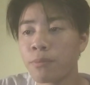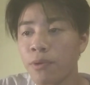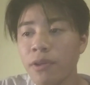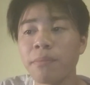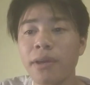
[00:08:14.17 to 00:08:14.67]

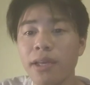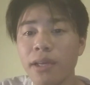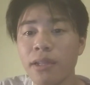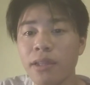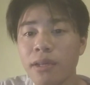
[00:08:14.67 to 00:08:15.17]
pulling back
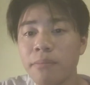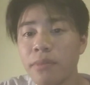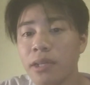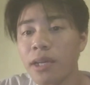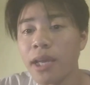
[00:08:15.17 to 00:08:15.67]
at
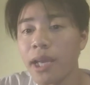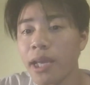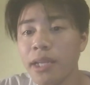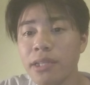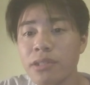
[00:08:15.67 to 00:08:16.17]
them
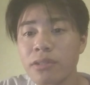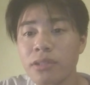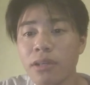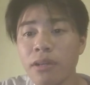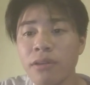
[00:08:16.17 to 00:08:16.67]
and
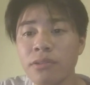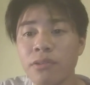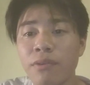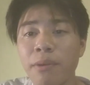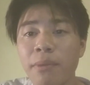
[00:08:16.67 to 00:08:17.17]
just
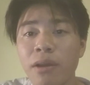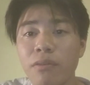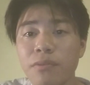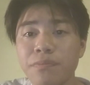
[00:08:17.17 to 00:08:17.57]
the right amount.